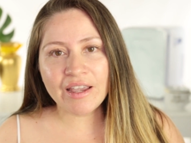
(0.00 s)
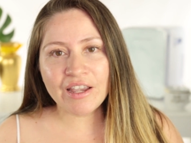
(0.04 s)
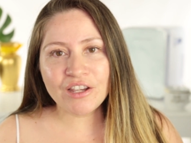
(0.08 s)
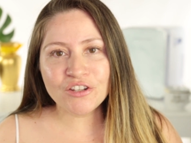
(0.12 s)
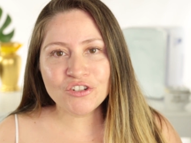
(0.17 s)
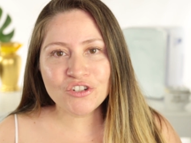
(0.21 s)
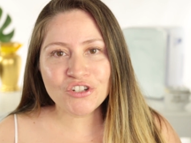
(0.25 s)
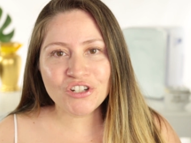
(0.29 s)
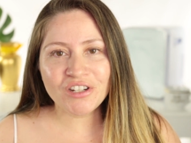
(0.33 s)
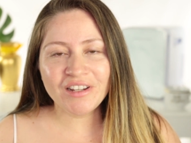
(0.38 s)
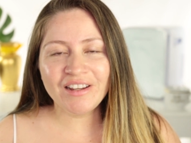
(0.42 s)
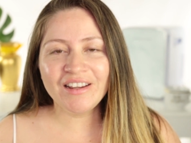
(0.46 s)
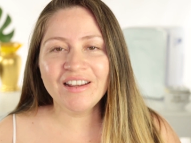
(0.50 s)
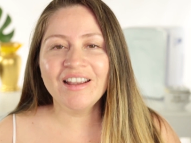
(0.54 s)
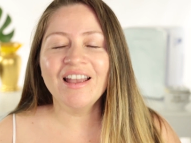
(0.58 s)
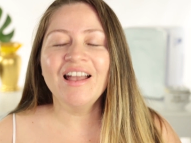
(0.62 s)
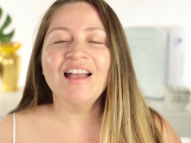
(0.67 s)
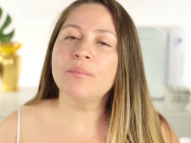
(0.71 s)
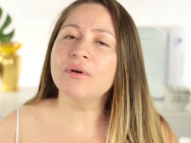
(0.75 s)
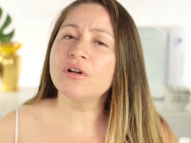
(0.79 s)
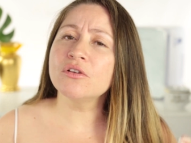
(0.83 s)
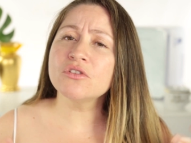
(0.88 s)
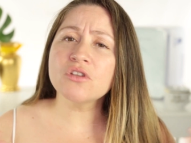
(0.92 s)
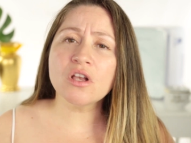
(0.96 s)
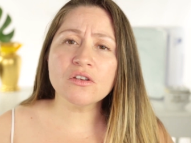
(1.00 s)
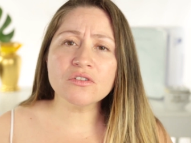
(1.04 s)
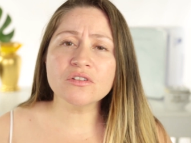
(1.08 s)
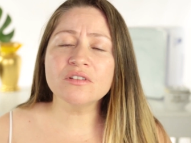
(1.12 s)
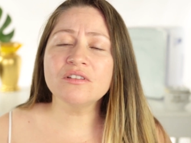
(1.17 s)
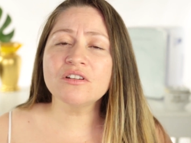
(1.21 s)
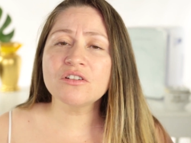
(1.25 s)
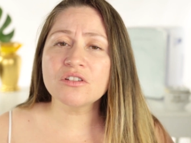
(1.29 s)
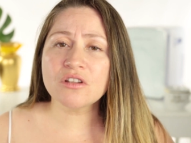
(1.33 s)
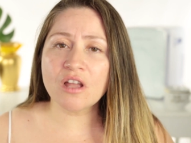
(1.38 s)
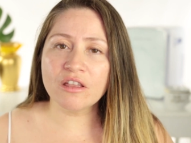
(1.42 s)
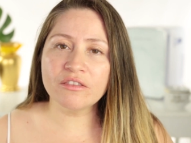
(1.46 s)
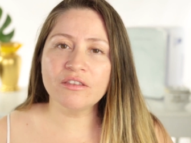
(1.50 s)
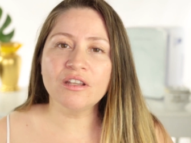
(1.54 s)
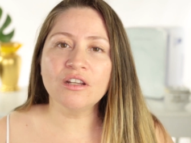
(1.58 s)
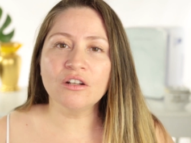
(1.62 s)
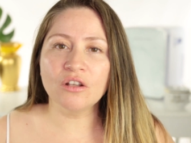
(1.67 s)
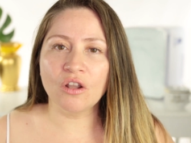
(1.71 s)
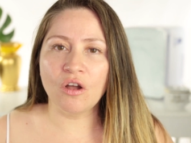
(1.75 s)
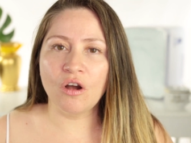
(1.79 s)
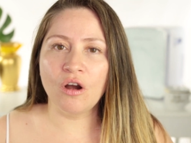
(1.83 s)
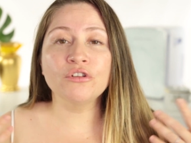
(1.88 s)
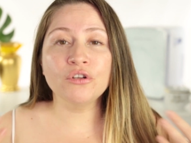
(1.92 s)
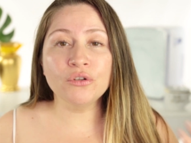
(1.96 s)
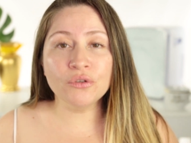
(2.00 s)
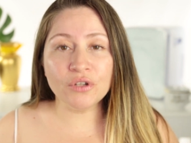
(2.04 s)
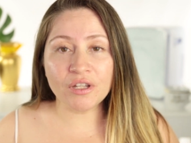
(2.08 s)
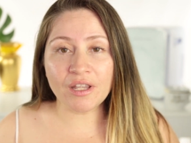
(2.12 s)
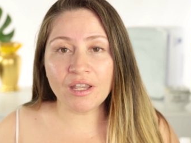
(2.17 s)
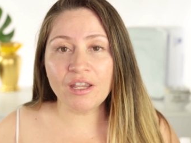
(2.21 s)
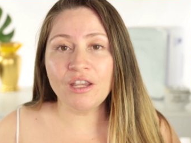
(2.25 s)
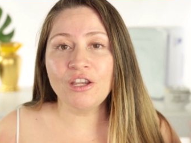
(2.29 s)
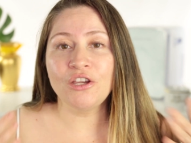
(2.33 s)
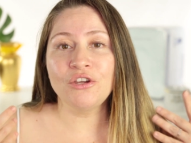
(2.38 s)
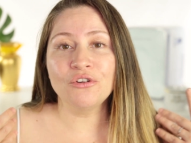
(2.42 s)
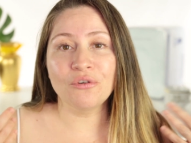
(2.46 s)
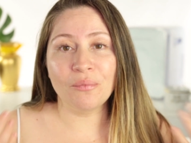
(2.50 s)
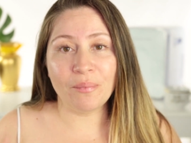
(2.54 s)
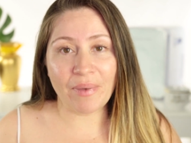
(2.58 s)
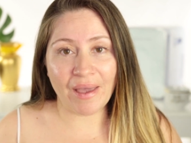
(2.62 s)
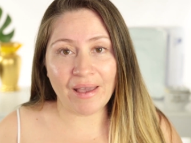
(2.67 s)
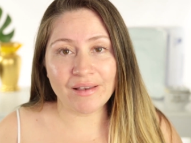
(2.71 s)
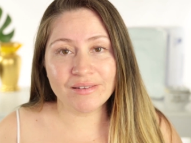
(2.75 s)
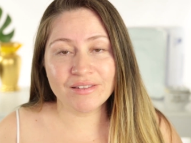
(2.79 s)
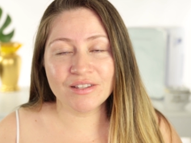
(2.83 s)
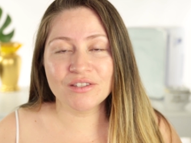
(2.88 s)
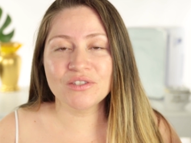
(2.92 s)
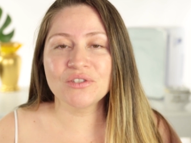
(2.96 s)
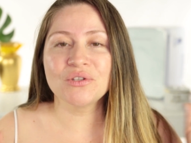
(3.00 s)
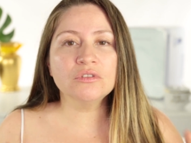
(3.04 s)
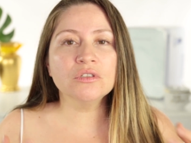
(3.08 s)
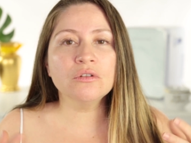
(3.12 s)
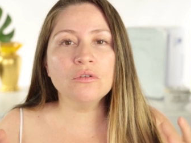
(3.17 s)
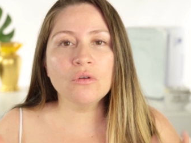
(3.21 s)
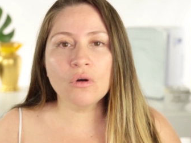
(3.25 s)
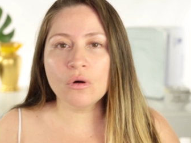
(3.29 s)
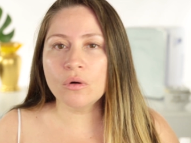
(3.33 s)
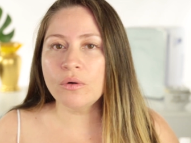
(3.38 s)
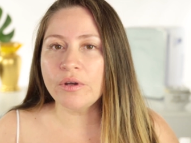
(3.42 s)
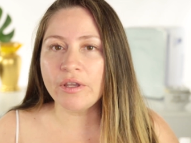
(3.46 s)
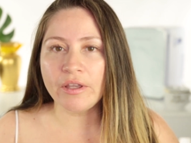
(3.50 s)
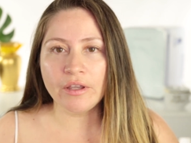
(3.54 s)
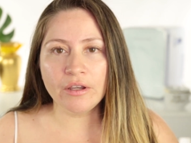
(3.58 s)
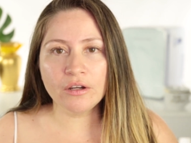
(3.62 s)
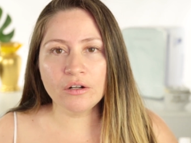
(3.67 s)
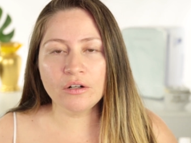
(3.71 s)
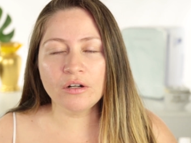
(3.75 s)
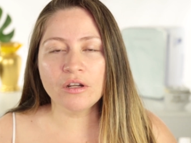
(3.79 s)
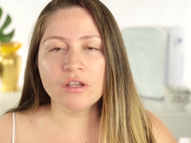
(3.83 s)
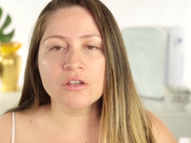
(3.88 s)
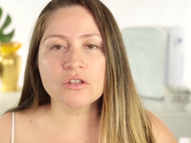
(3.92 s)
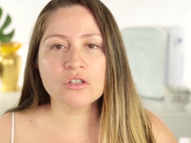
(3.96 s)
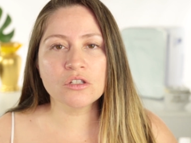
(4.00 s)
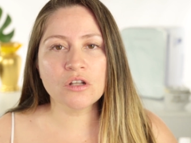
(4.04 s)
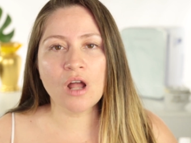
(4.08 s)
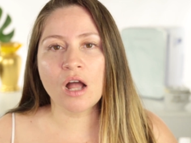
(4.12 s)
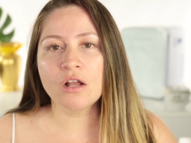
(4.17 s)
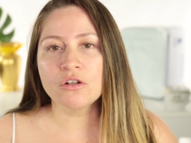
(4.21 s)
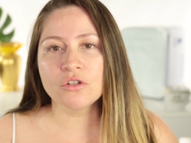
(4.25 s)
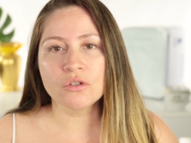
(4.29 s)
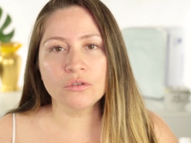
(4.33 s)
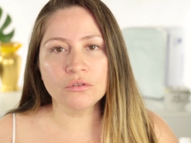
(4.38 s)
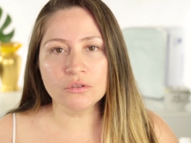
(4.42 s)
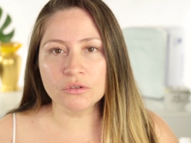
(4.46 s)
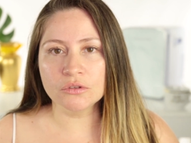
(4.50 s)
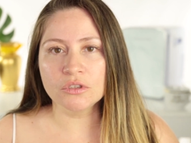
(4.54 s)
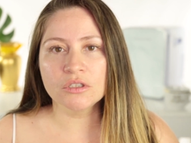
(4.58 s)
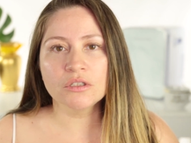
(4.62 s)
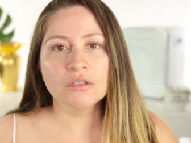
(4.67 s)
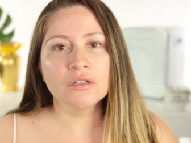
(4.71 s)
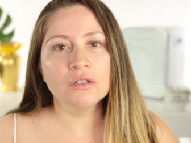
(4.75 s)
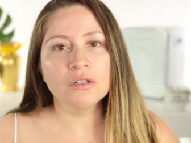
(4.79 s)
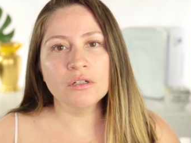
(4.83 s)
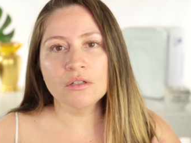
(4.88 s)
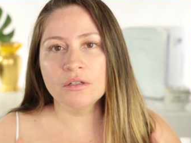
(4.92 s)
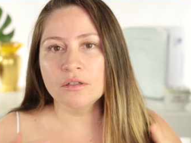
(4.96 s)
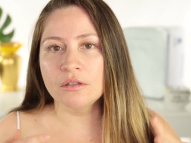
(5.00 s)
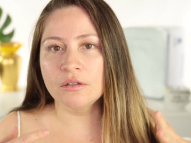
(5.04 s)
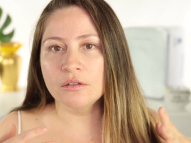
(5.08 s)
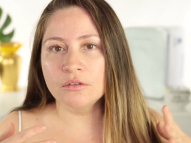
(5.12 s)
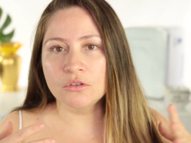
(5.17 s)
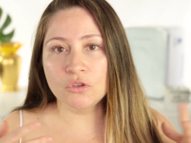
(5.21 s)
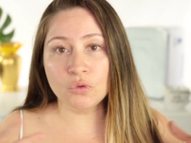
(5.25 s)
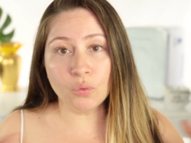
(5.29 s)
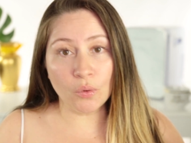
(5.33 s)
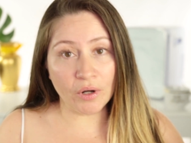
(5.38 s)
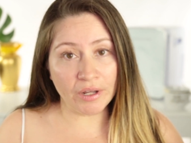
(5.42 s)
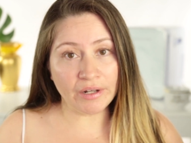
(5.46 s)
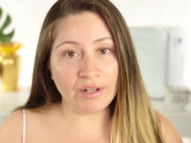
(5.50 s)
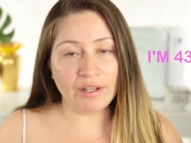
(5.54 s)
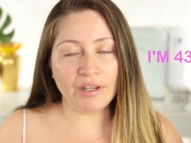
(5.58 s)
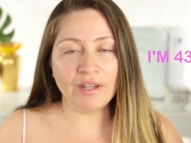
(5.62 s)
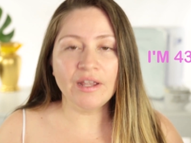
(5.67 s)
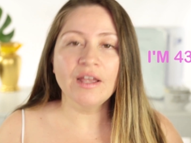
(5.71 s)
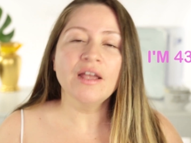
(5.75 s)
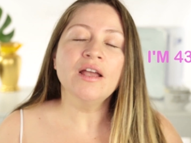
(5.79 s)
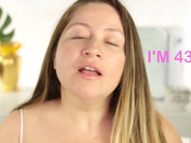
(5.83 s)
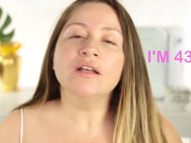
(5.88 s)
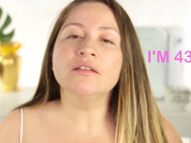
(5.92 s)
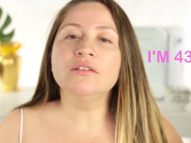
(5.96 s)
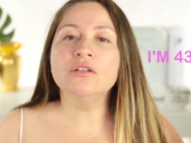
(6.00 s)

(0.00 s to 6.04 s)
aging, but also there's nothing wrong looking your best. The goal here is not to look 20.